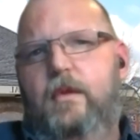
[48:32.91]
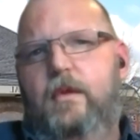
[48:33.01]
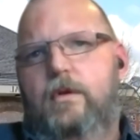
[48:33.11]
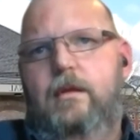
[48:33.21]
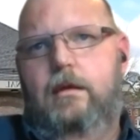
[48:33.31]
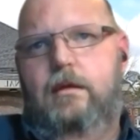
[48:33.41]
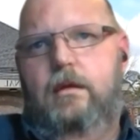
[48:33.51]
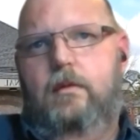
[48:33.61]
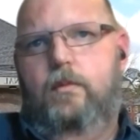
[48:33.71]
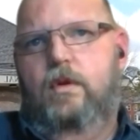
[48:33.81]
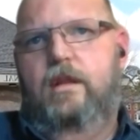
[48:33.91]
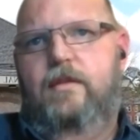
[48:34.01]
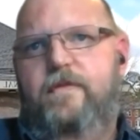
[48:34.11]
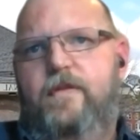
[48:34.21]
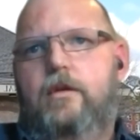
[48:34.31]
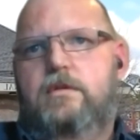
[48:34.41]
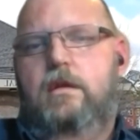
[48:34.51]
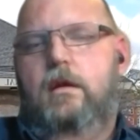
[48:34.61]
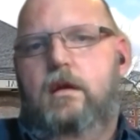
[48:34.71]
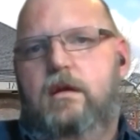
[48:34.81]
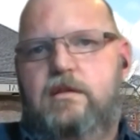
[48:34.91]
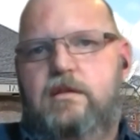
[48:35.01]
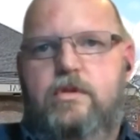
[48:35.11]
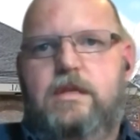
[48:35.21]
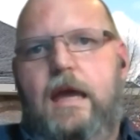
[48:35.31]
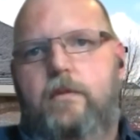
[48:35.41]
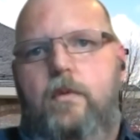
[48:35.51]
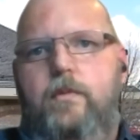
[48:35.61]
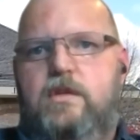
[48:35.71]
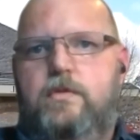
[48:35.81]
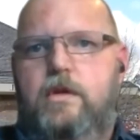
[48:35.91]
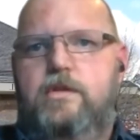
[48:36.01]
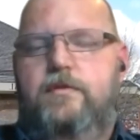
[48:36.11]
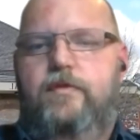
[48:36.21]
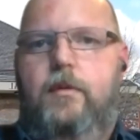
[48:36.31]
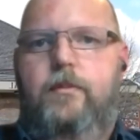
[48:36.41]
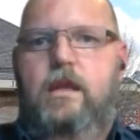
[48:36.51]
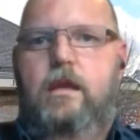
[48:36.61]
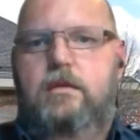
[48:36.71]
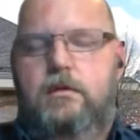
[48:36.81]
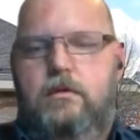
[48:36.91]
one of the fears that our customers had when we switched from the